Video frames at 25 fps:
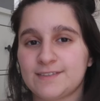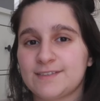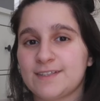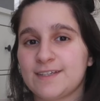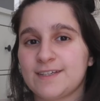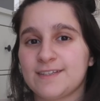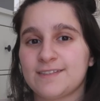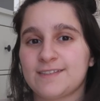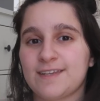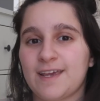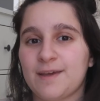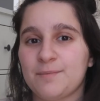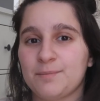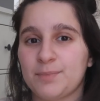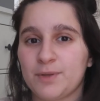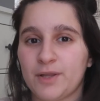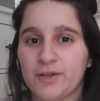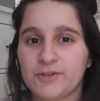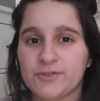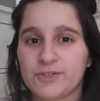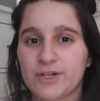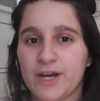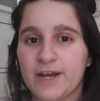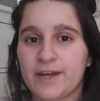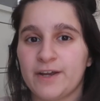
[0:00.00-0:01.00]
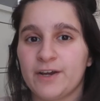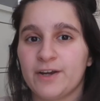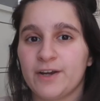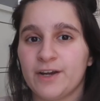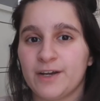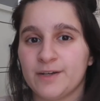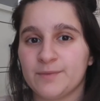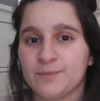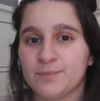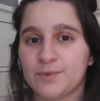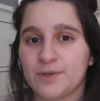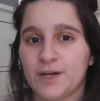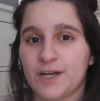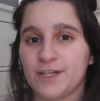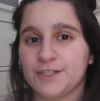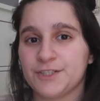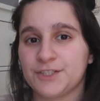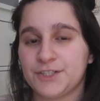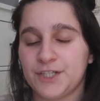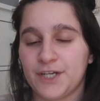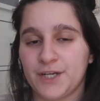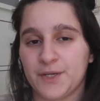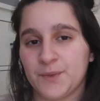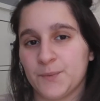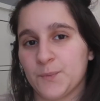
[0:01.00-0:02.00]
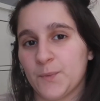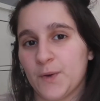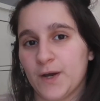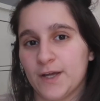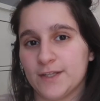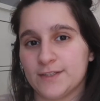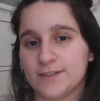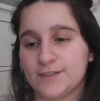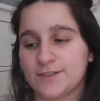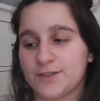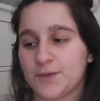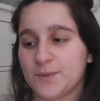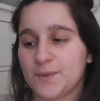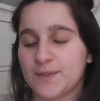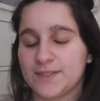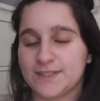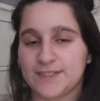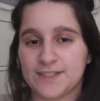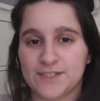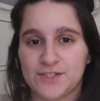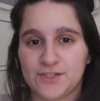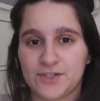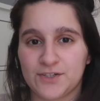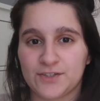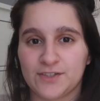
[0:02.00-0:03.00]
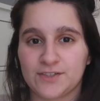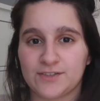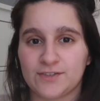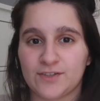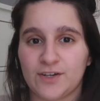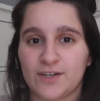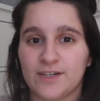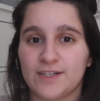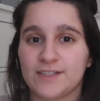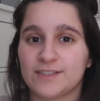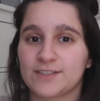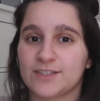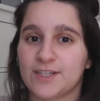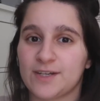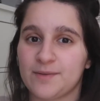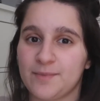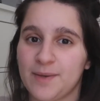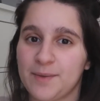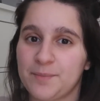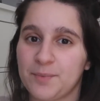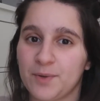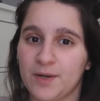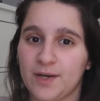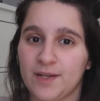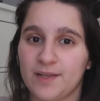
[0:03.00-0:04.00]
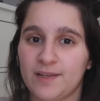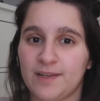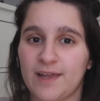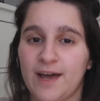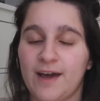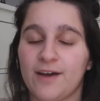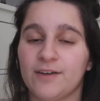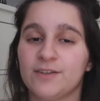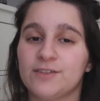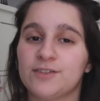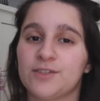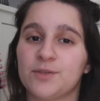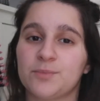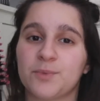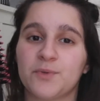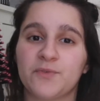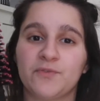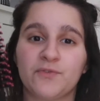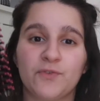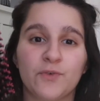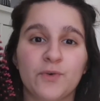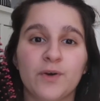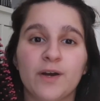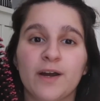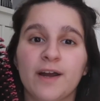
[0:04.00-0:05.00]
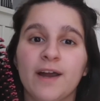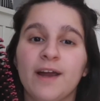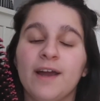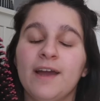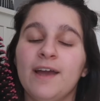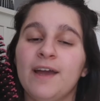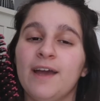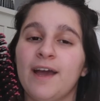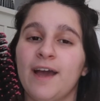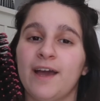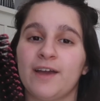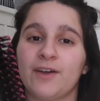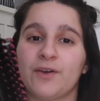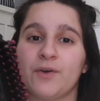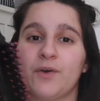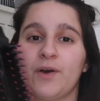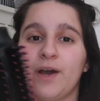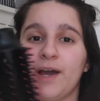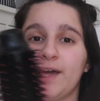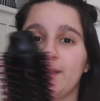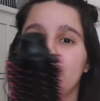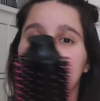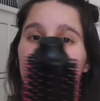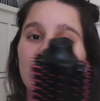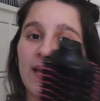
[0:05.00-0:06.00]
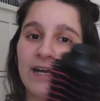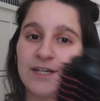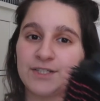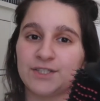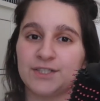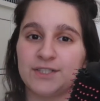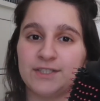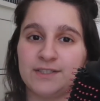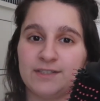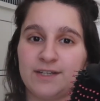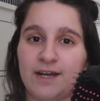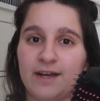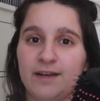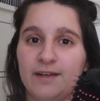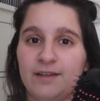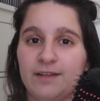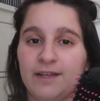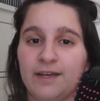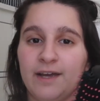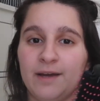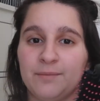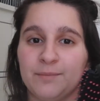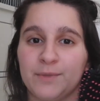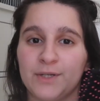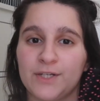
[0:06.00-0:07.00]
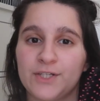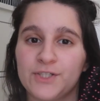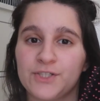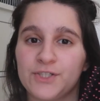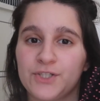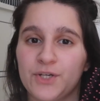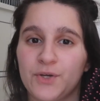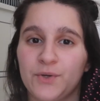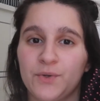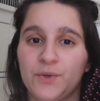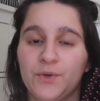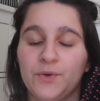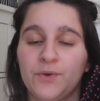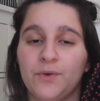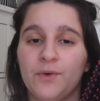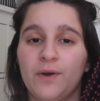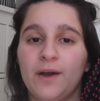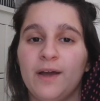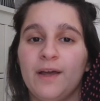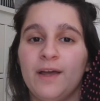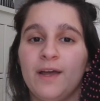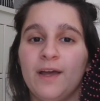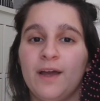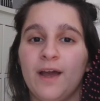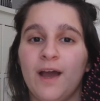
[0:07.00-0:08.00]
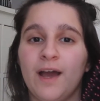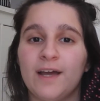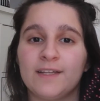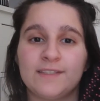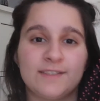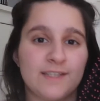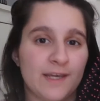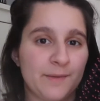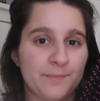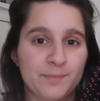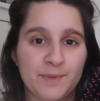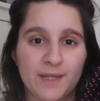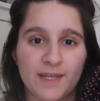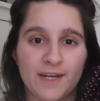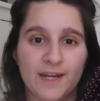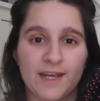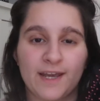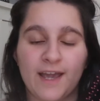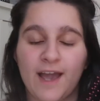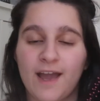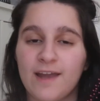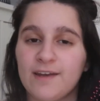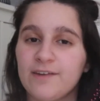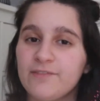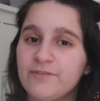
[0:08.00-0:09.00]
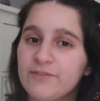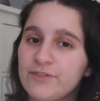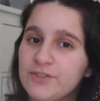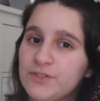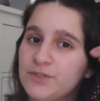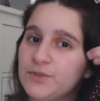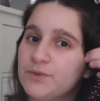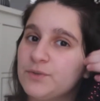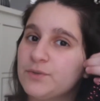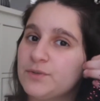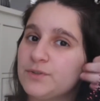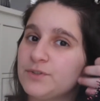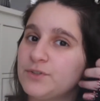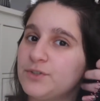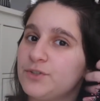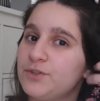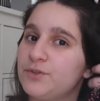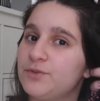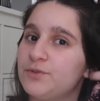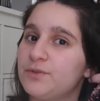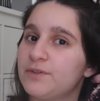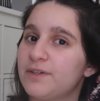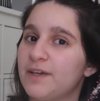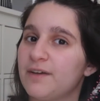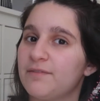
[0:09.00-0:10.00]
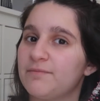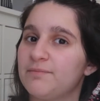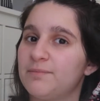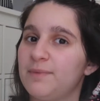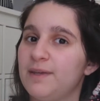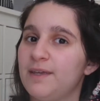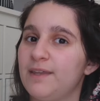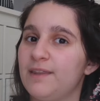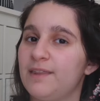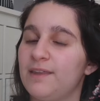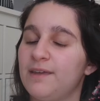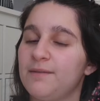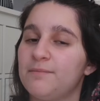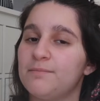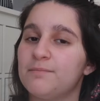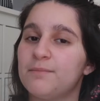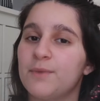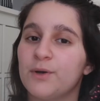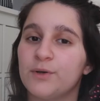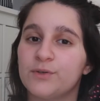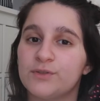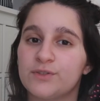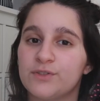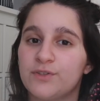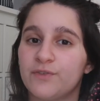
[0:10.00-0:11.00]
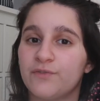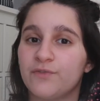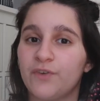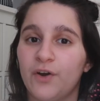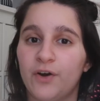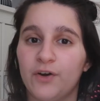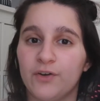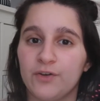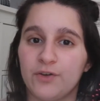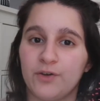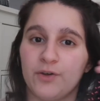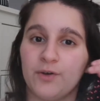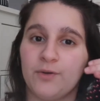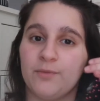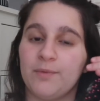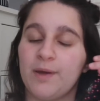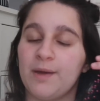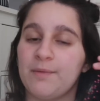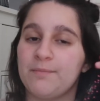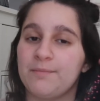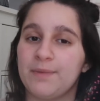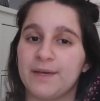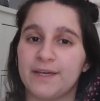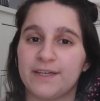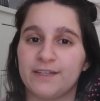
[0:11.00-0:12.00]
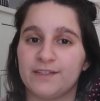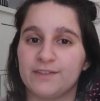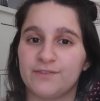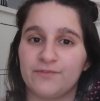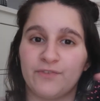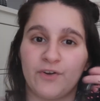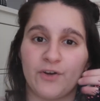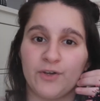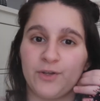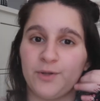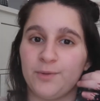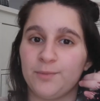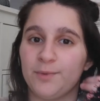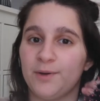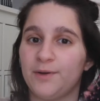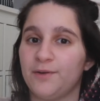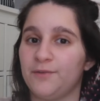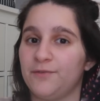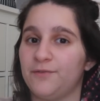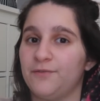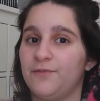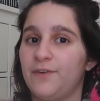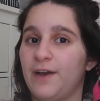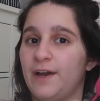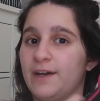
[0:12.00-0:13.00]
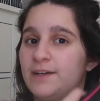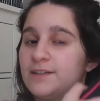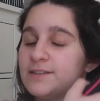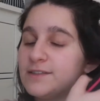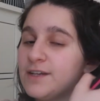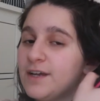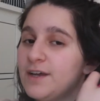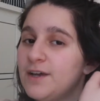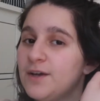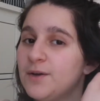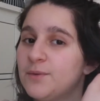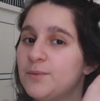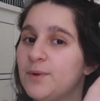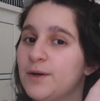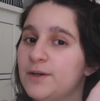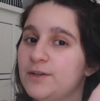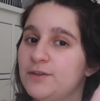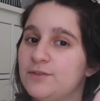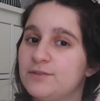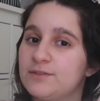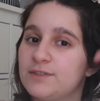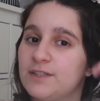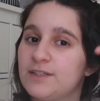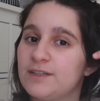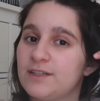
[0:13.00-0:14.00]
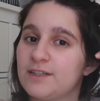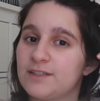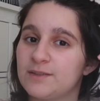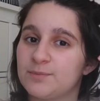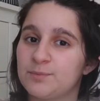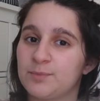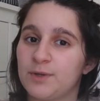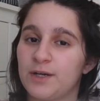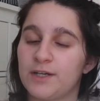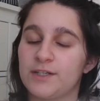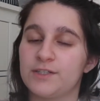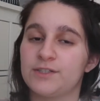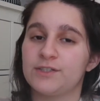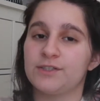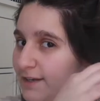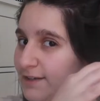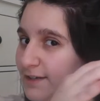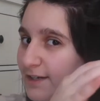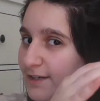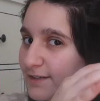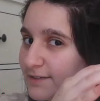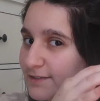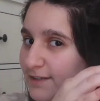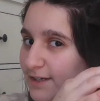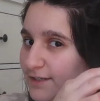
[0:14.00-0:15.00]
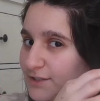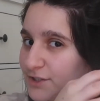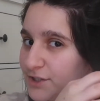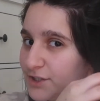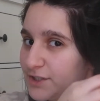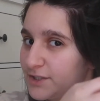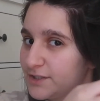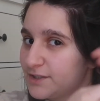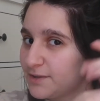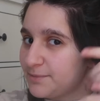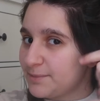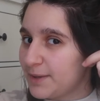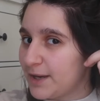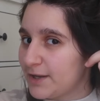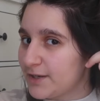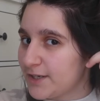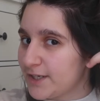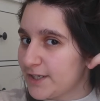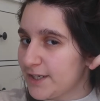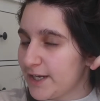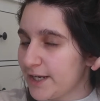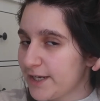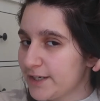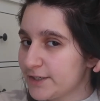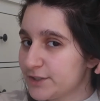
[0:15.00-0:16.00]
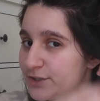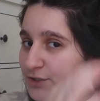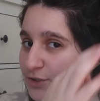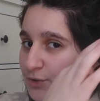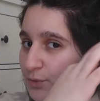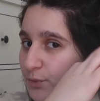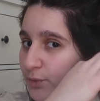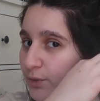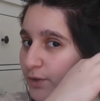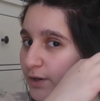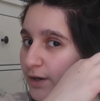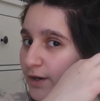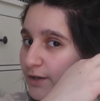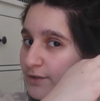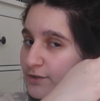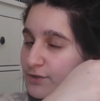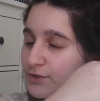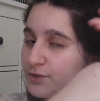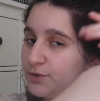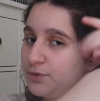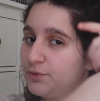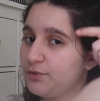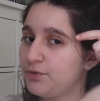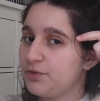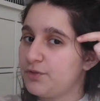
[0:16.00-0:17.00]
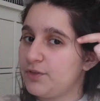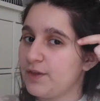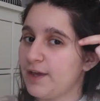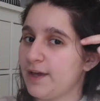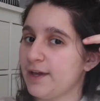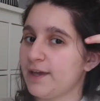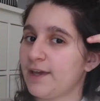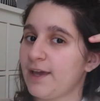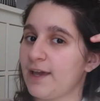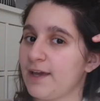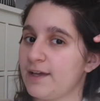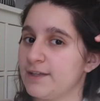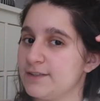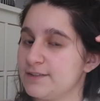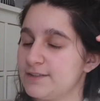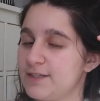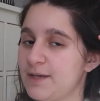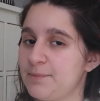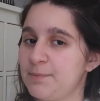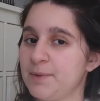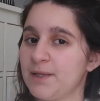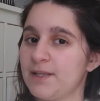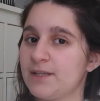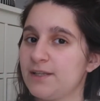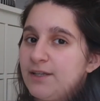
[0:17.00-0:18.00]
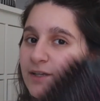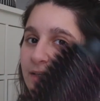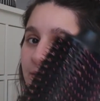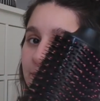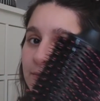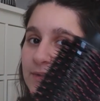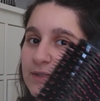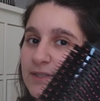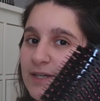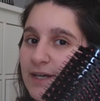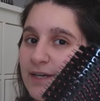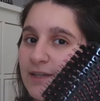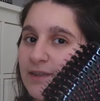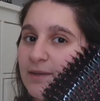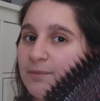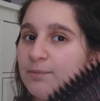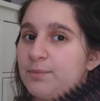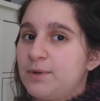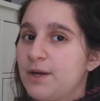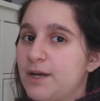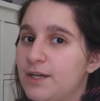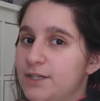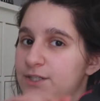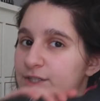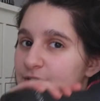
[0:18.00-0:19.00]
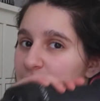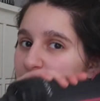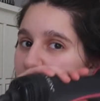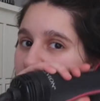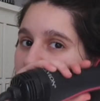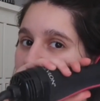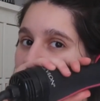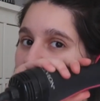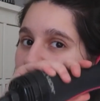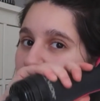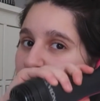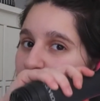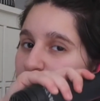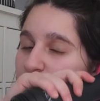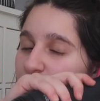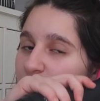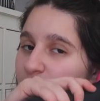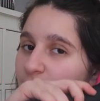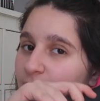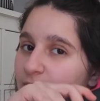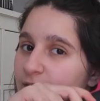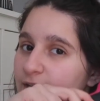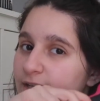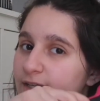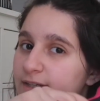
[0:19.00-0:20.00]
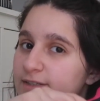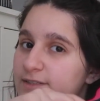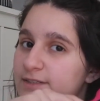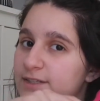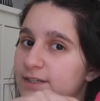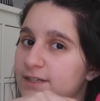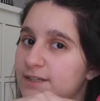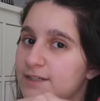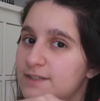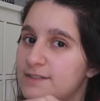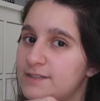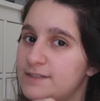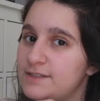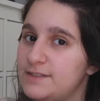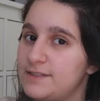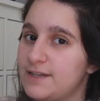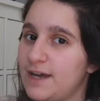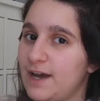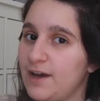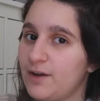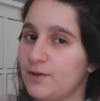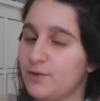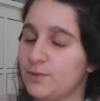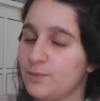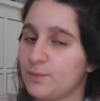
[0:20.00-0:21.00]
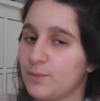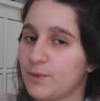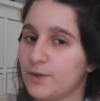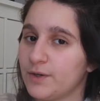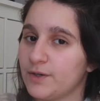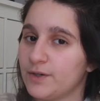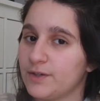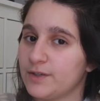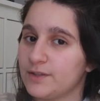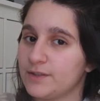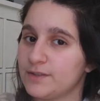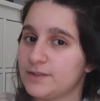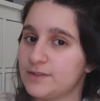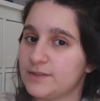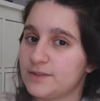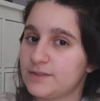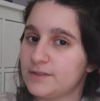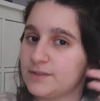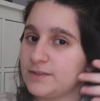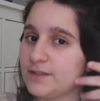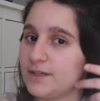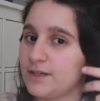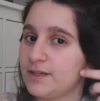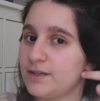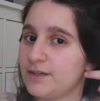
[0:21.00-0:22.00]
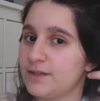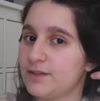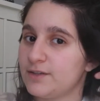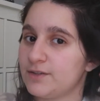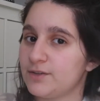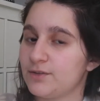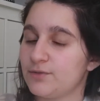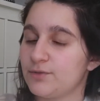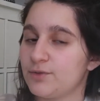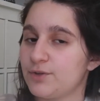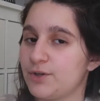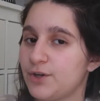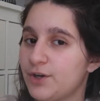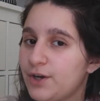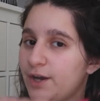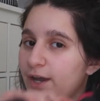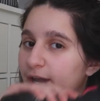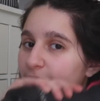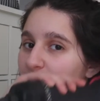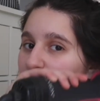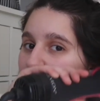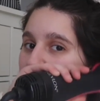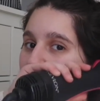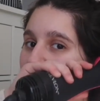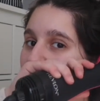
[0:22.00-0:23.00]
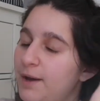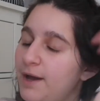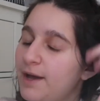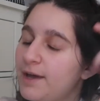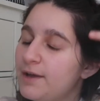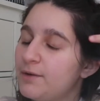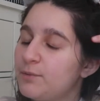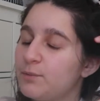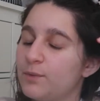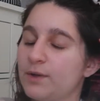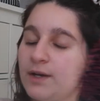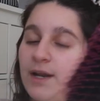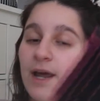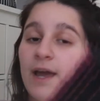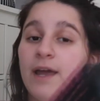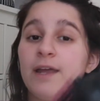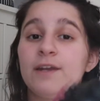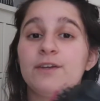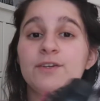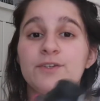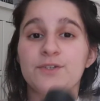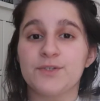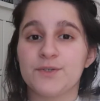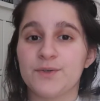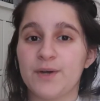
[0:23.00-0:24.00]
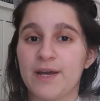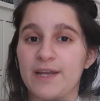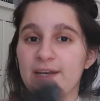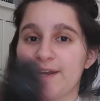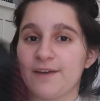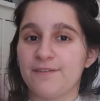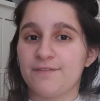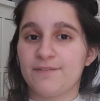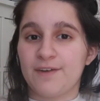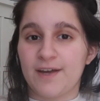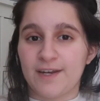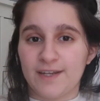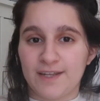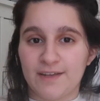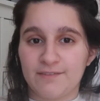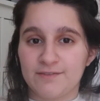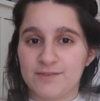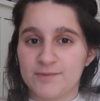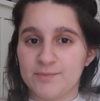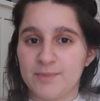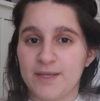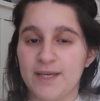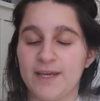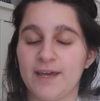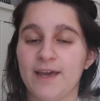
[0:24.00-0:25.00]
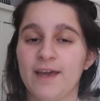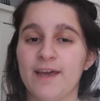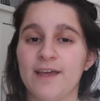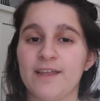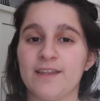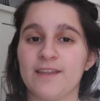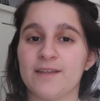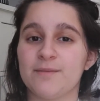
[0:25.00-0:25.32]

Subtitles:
is a blow dryer and brush in one, so once I turn this on, it's going to be pretty loud. So before I go ahead and actually style it, I'm going to show you a tip that I kind of do to give me the most volume and biggest volume effect while using this brush. I take sections about 1 inch or 2 thick, and typically you would take the brush and run it downwards through your hair. But what I do, and I find gives me the